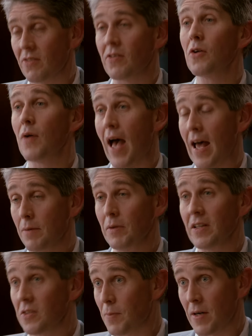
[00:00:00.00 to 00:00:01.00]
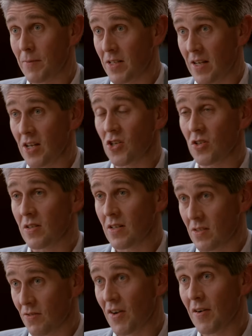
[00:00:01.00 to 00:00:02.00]
So animal experimentation
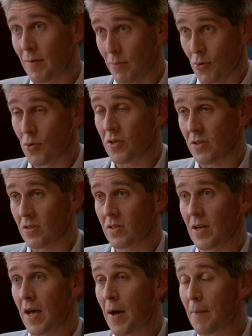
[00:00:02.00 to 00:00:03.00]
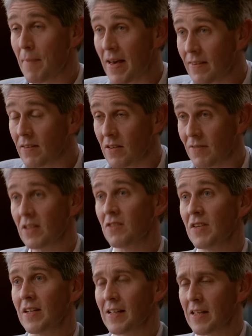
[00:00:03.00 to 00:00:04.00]
is a very important method of
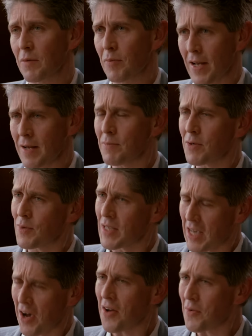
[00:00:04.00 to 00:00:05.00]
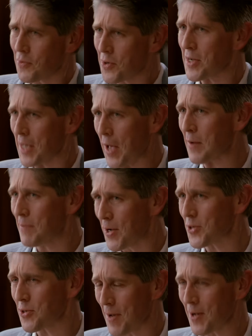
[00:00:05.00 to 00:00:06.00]
intervening in the brain, but we can't work out
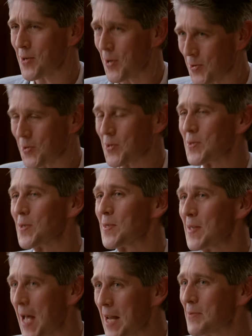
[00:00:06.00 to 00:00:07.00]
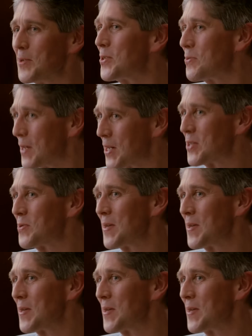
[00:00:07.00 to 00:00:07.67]
much about consciousness in animals because